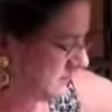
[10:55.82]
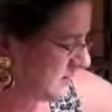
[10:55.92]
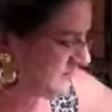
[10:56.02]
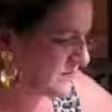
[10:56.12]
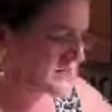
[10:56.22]

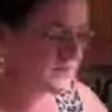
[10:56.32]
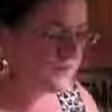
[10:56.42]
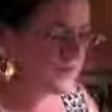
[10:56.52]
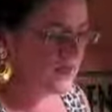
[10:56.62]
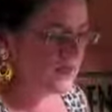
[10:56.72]
oven is,
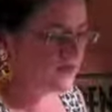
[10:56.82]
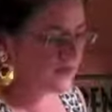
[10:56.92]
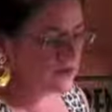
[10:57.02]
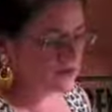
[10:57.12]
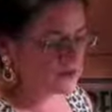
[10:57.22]
if you have,
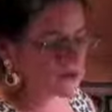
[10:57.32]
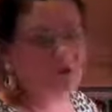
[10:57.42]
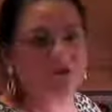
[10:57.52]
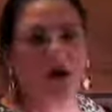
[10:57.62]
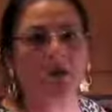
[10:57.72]
or your
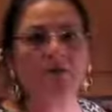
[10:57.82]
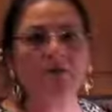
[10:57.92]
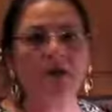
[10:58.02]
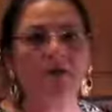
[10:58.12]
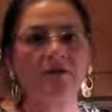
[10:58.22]
stove top,
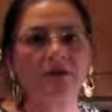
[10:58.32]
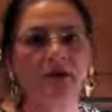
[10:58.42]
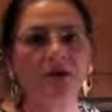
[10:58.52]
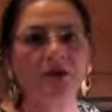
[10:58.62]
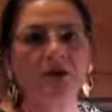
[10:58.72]
if you have
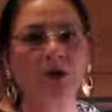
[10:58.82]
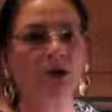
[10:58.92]
electric or